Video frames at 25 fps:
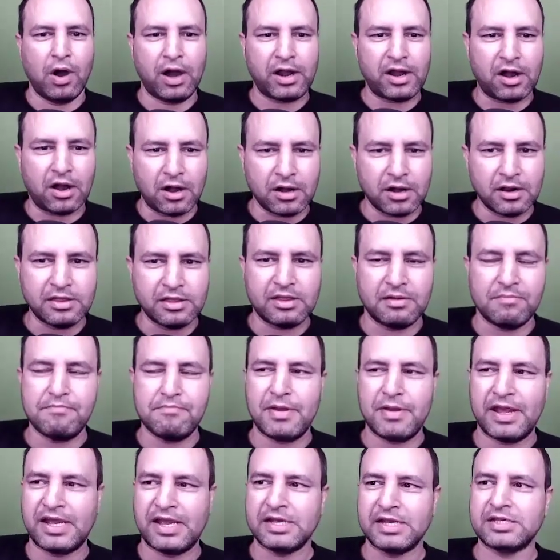What are the
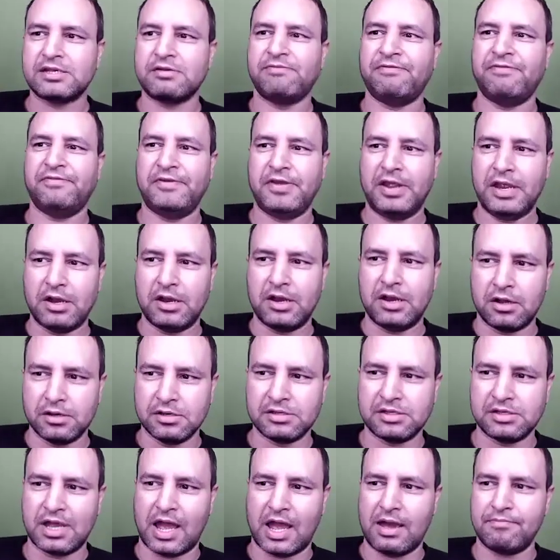biggest
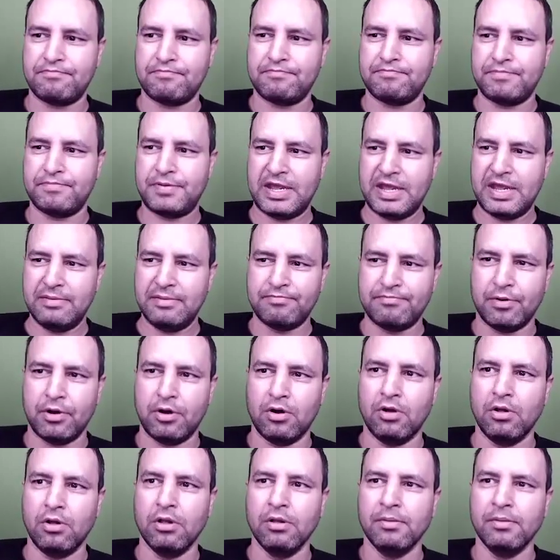fears that
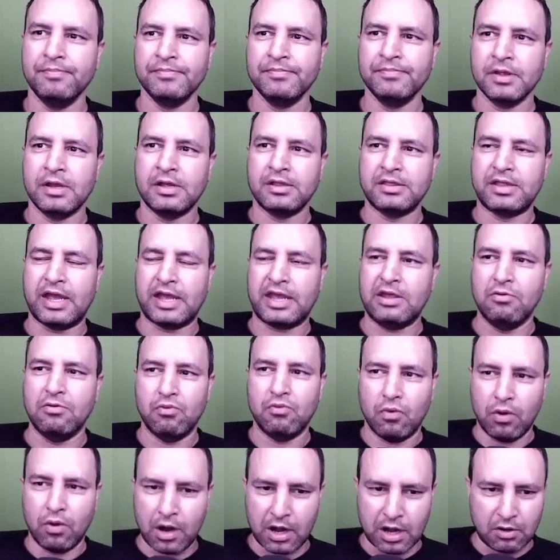people that you
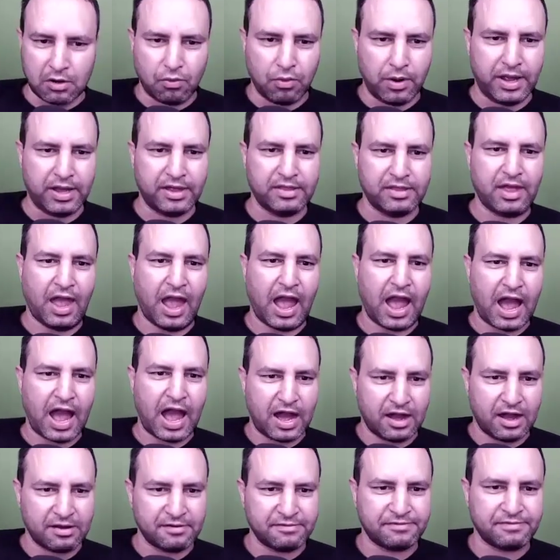work with
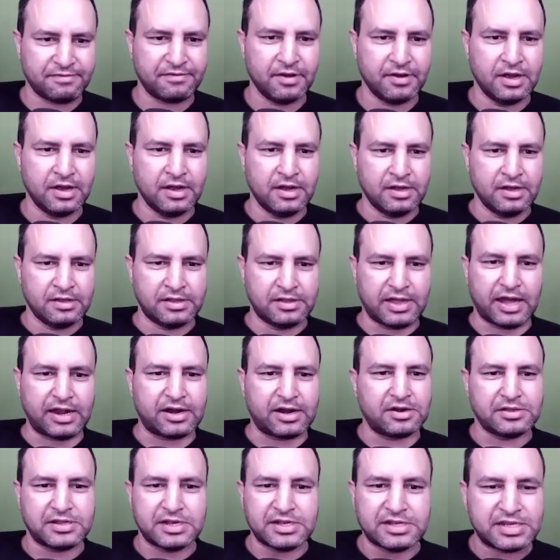have, that
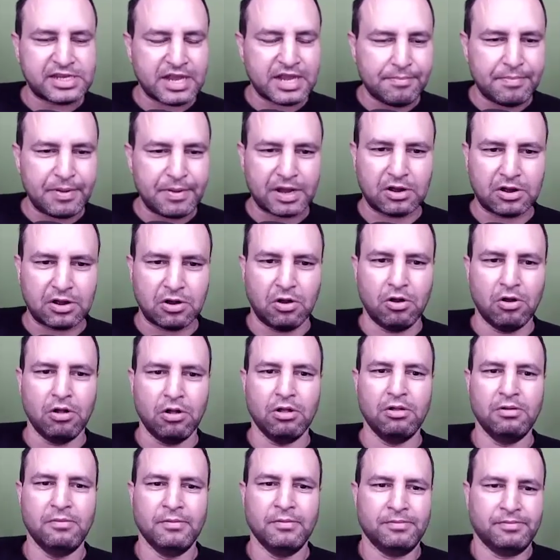are the
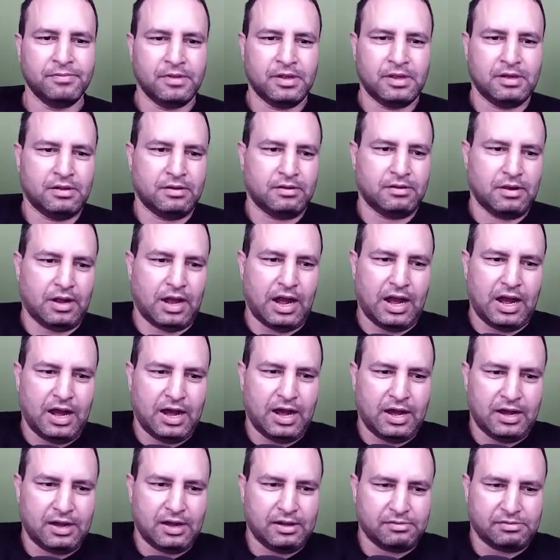typical
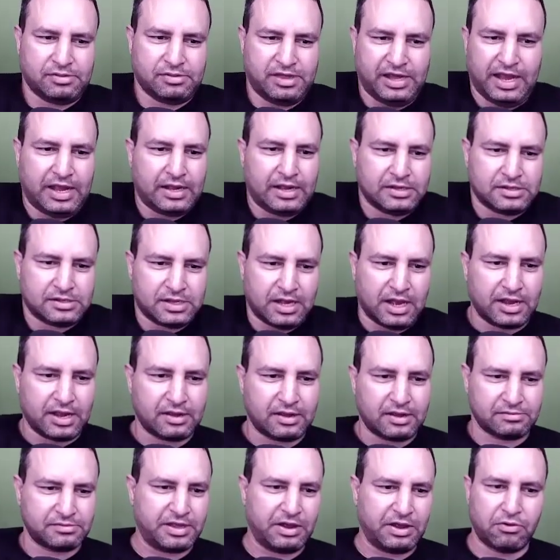things,
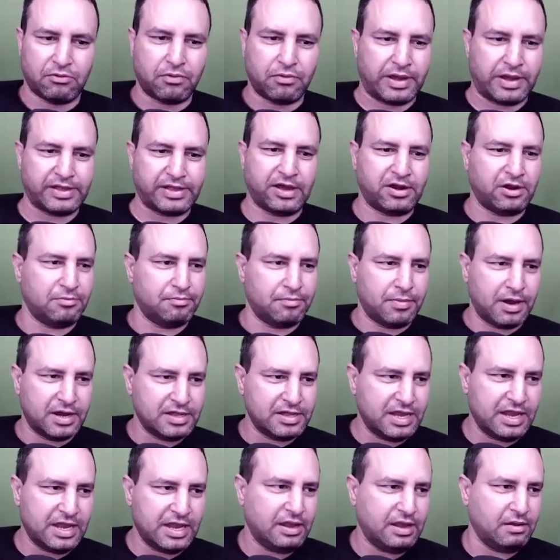like they'll run out of
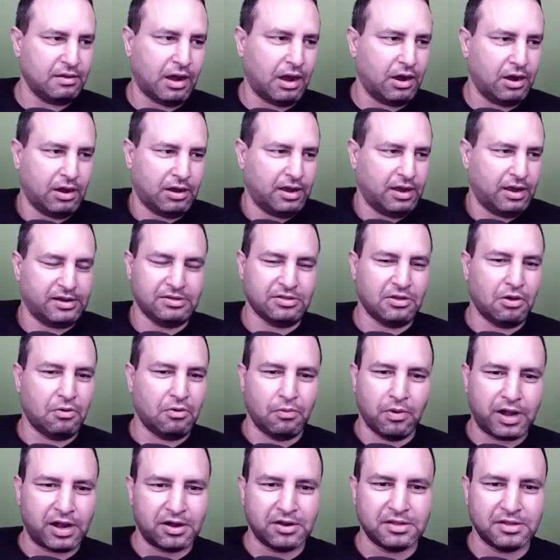money? I don't know.
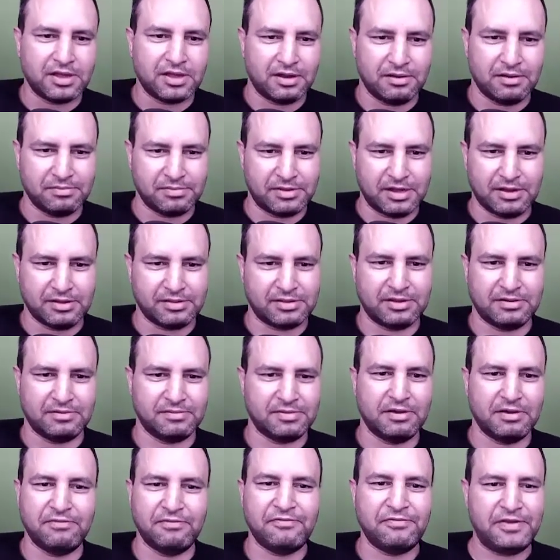What are
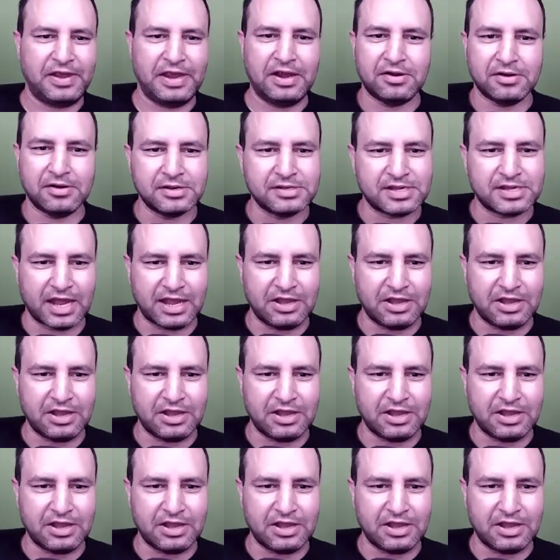the fears